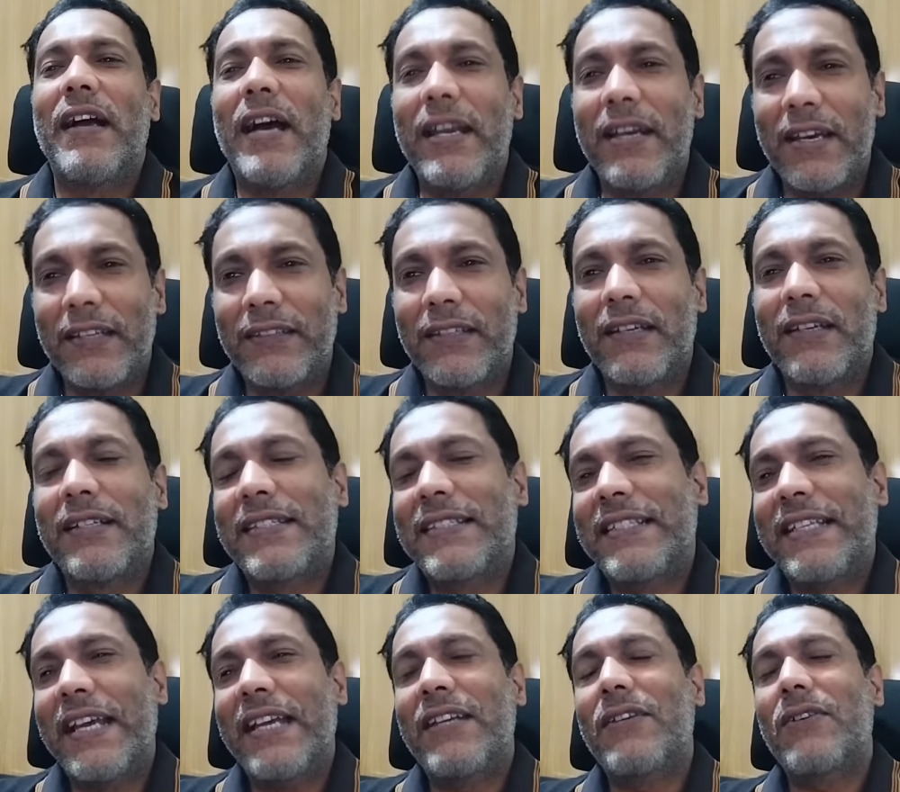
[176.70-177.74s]
Another
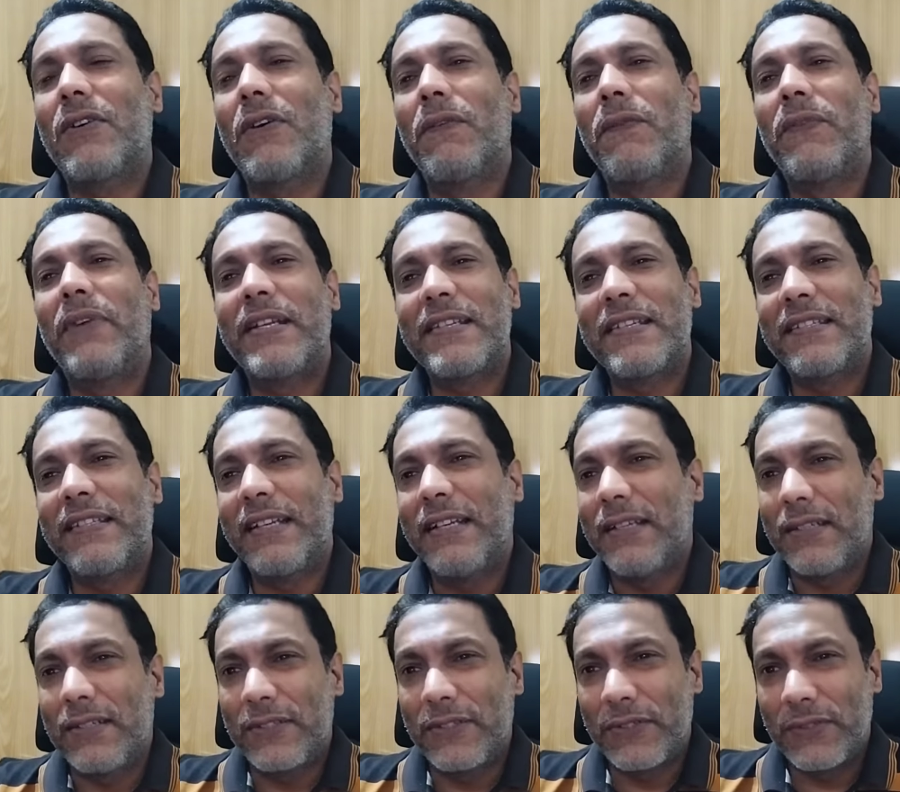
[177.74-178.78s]
set of
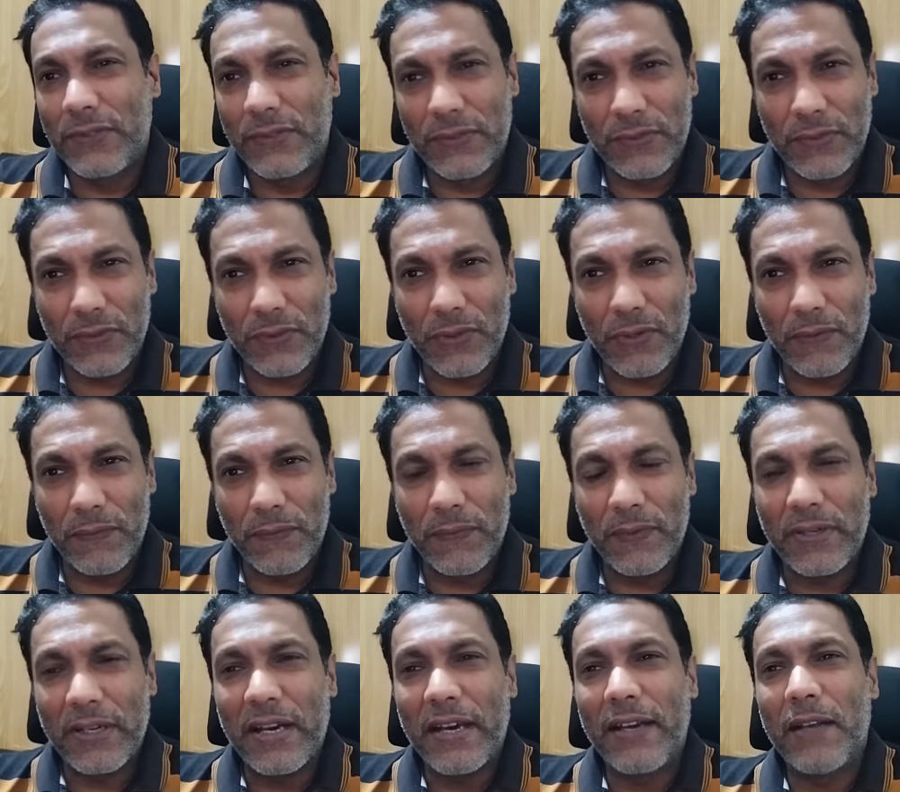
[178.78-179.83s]
residents of
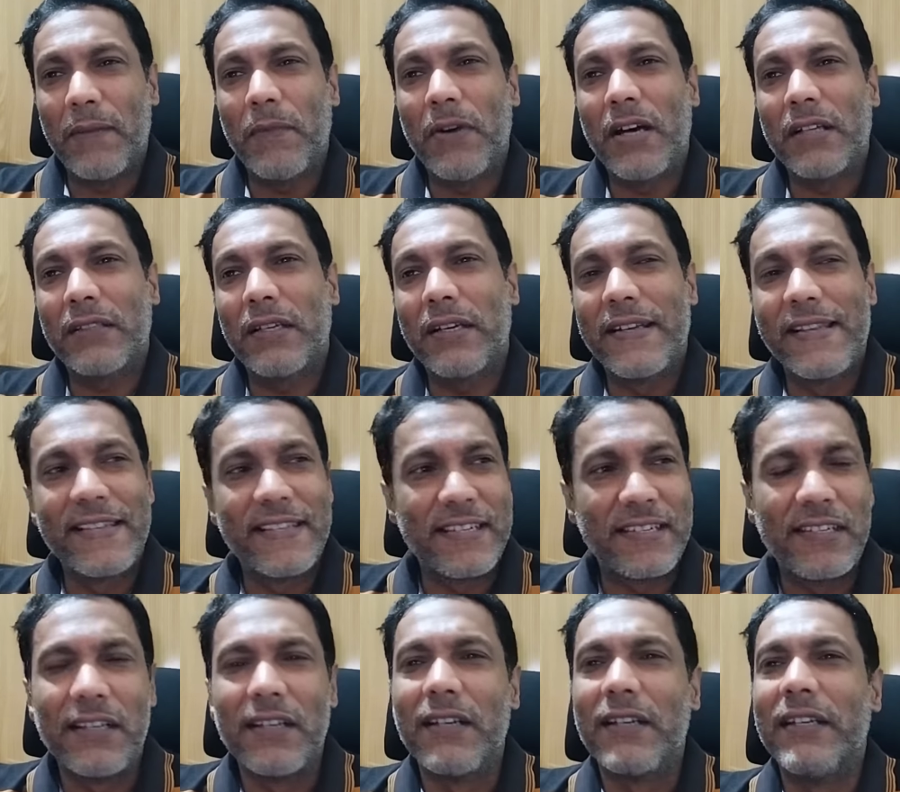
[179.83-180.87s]
Raya Alamata is
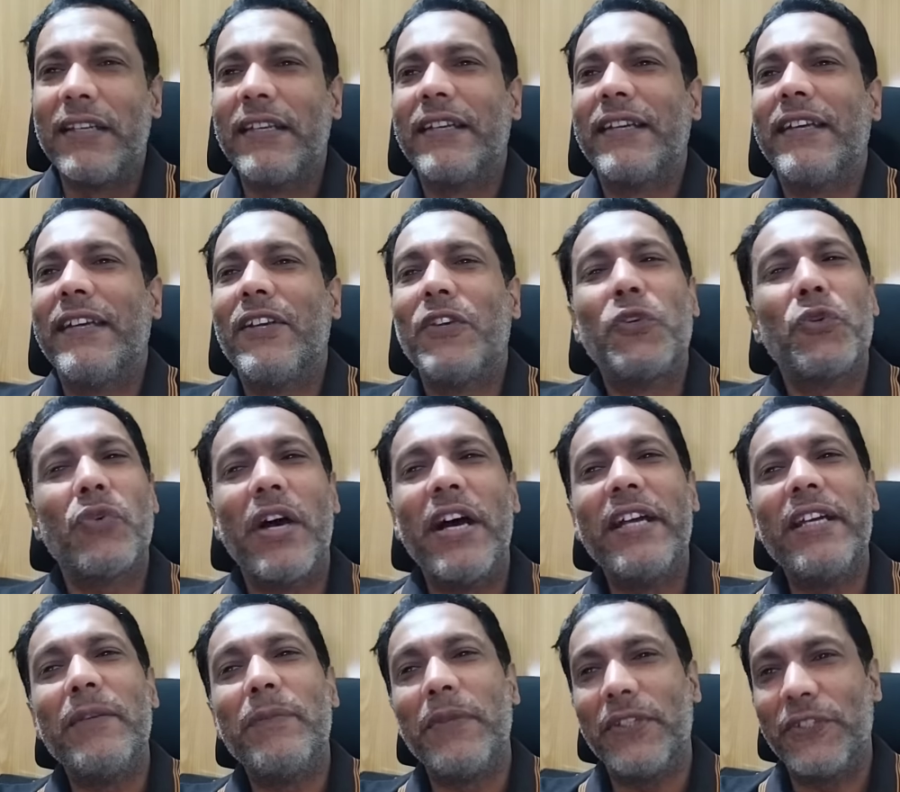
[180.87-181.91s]
turning into
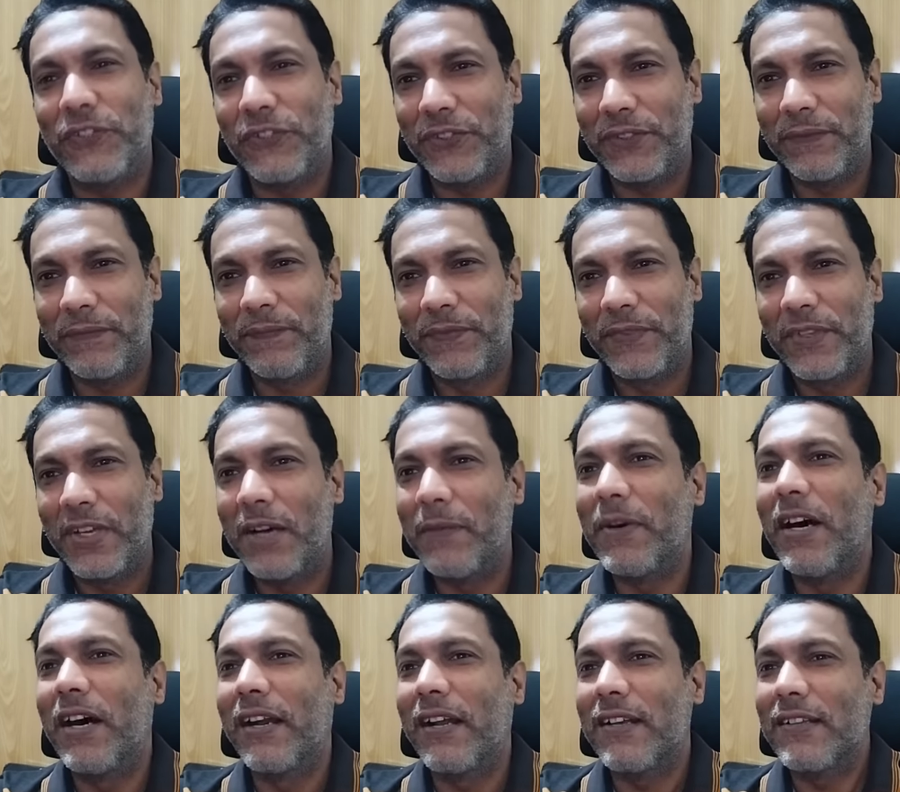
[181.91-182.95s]
IDPs,
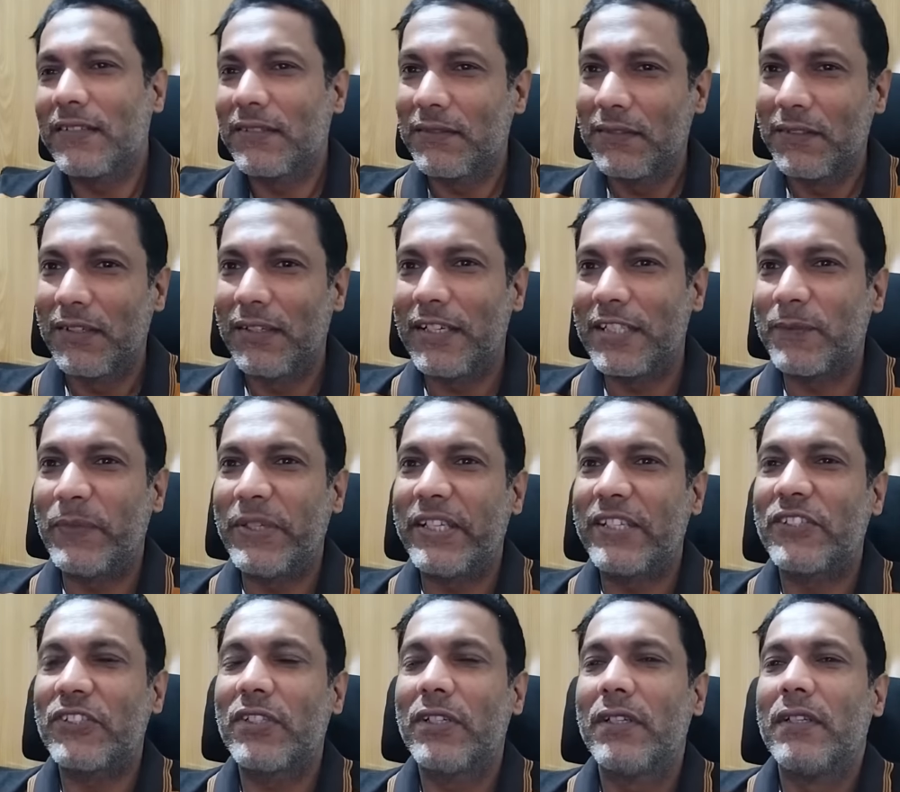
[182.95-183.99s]
Amharas,
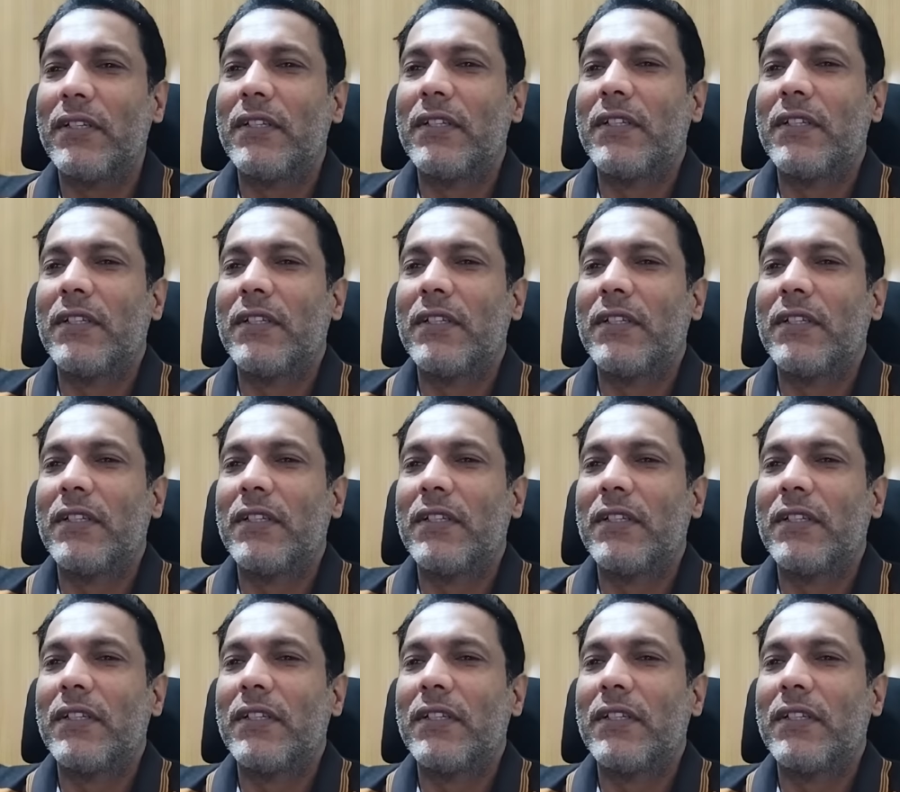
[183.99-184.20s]
displaced.